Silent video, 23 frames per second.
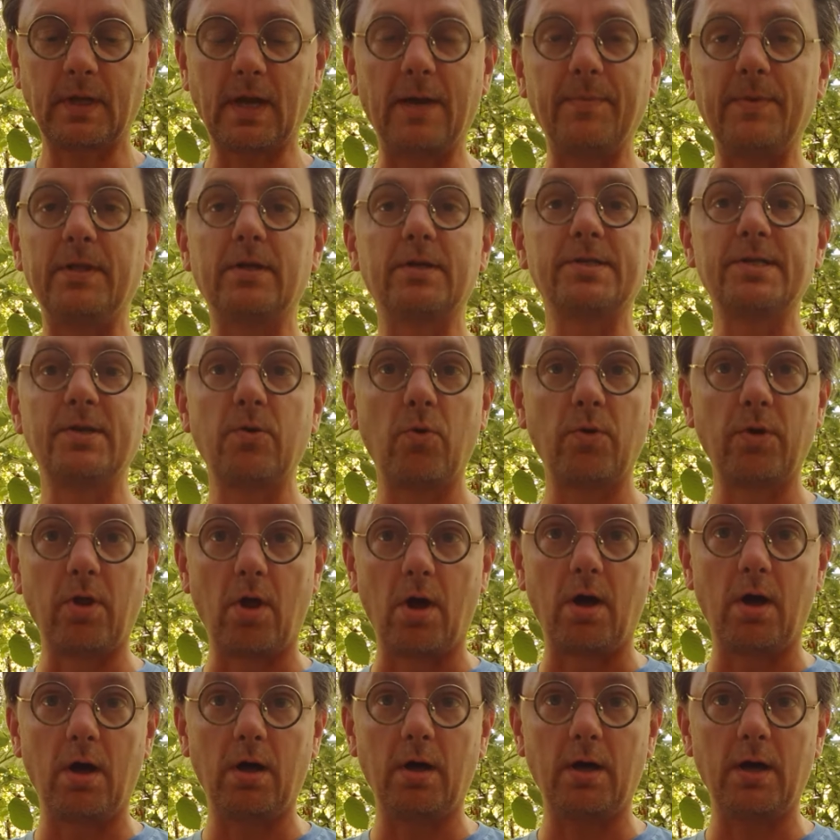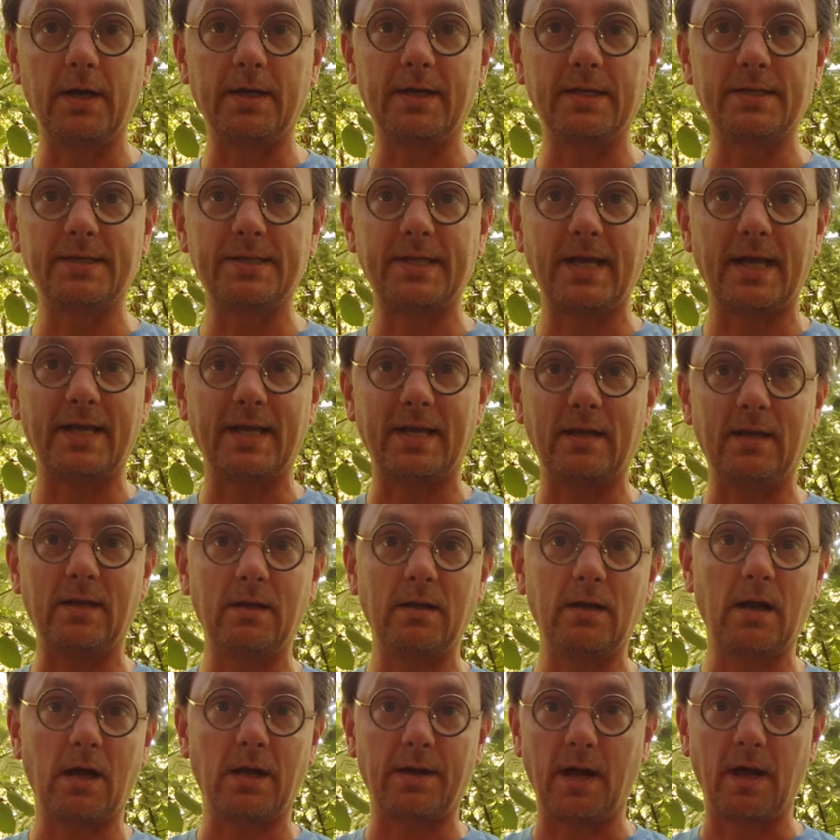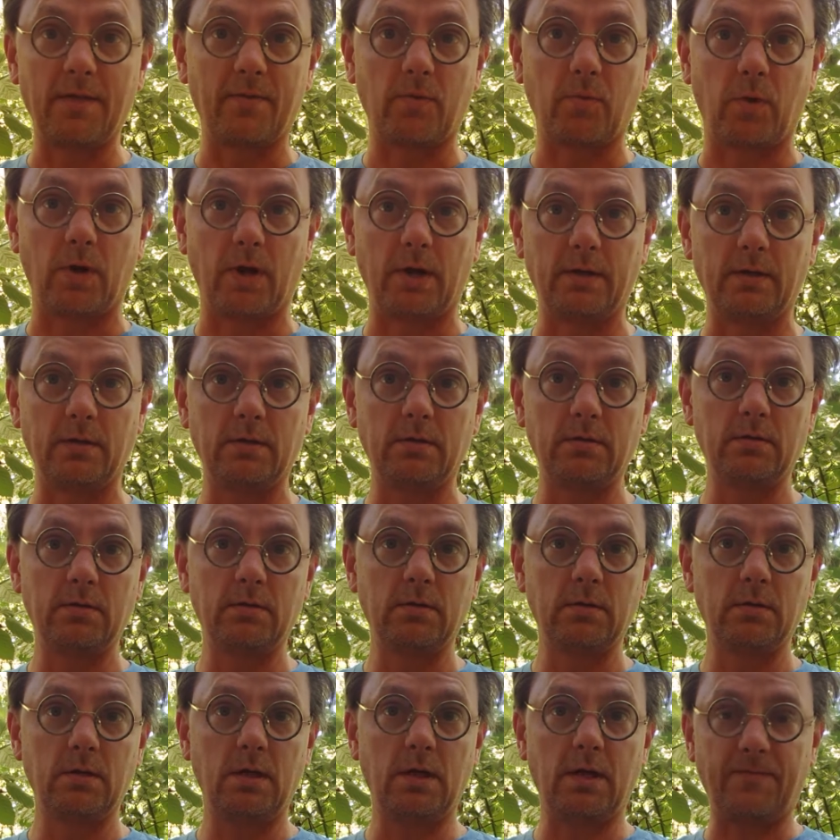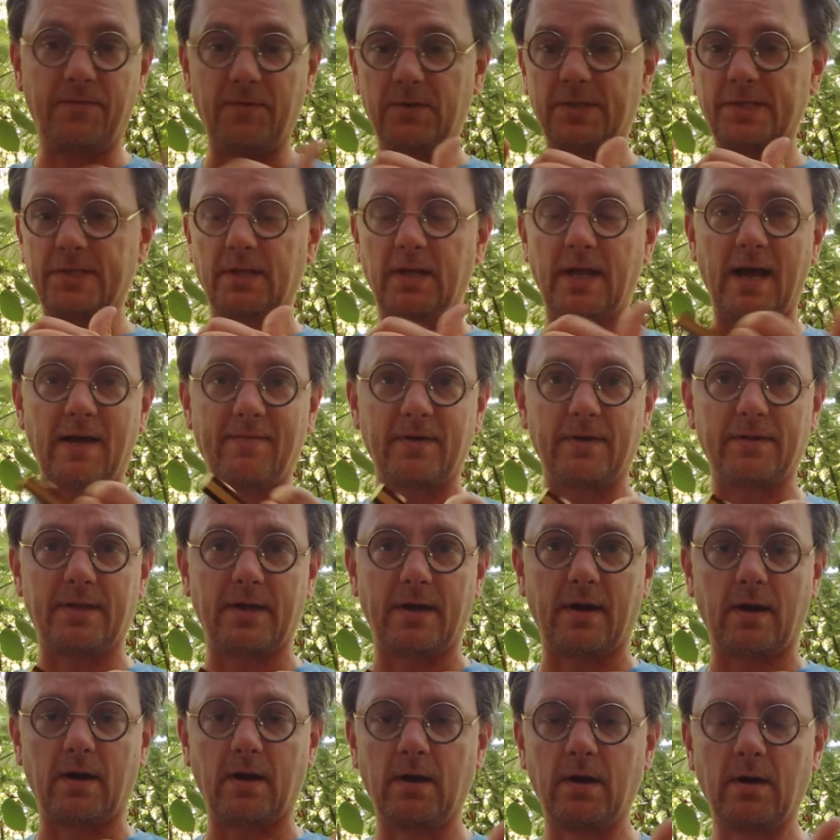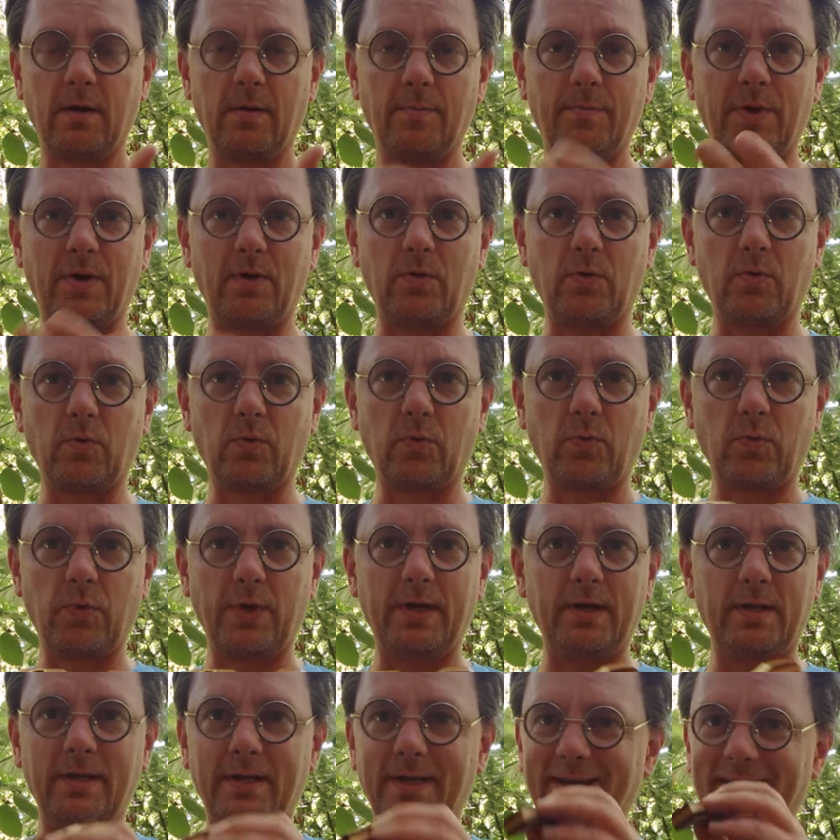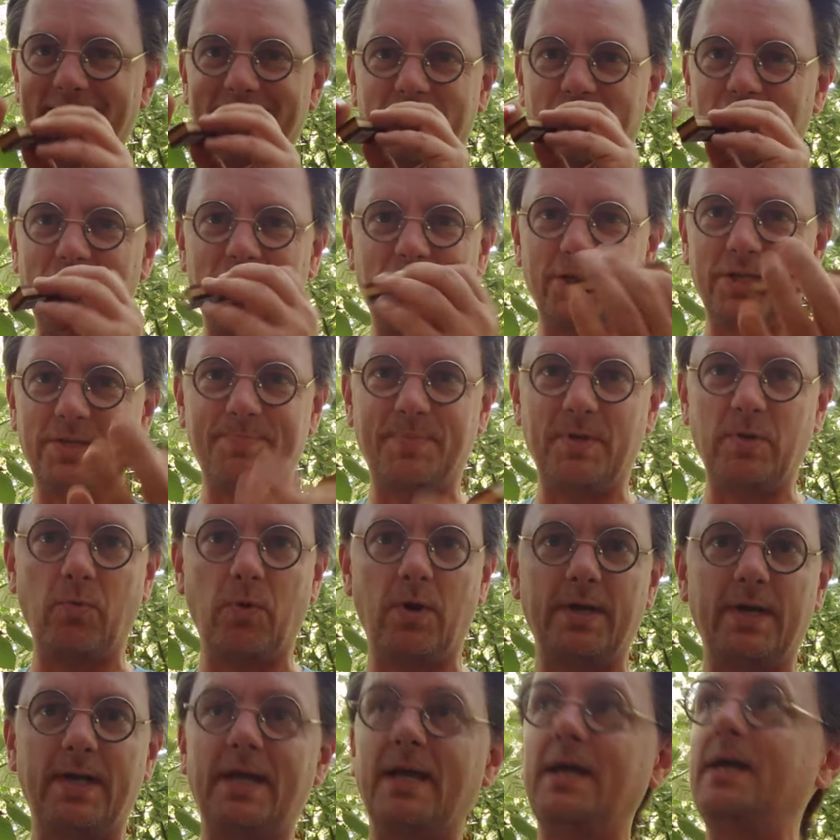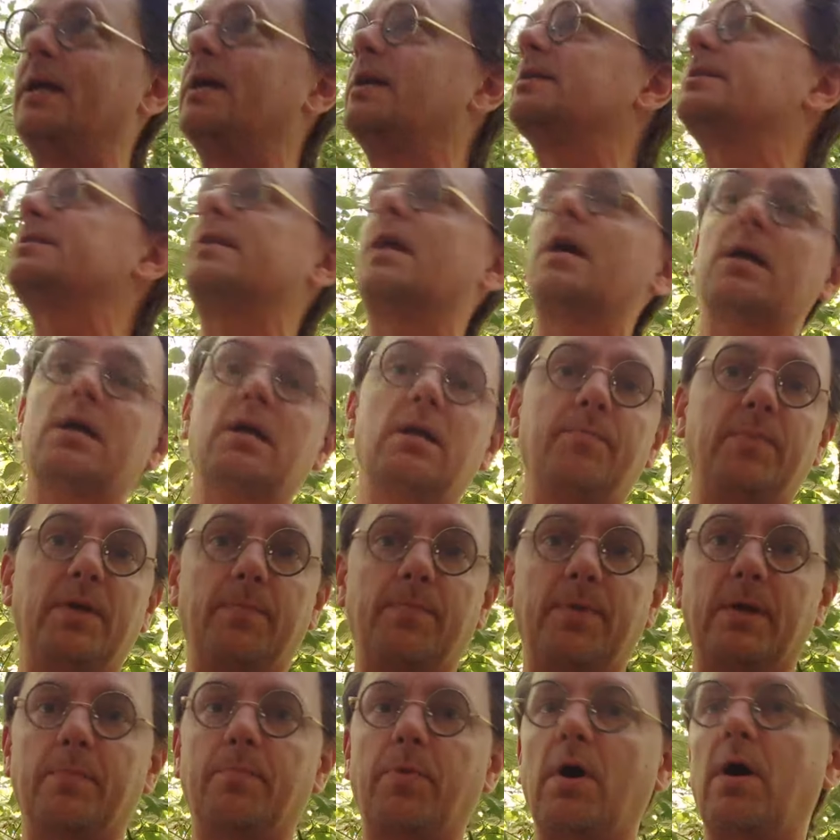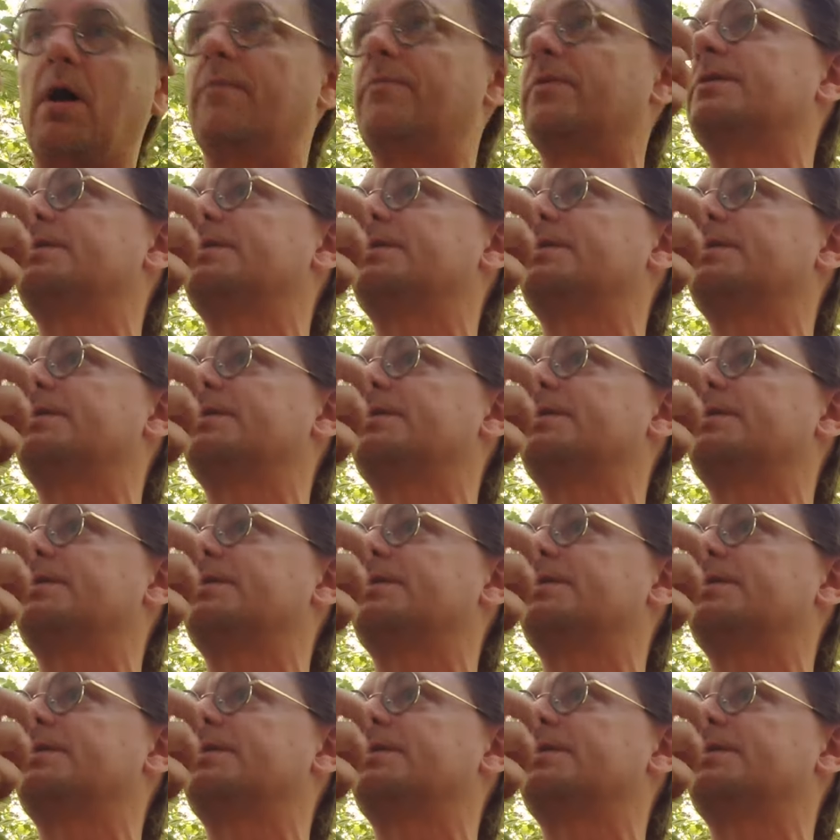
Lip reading: mean, there's no law against taking another one if you still have it there, but really it should just be 1 hit, and it's not going to be a big puff.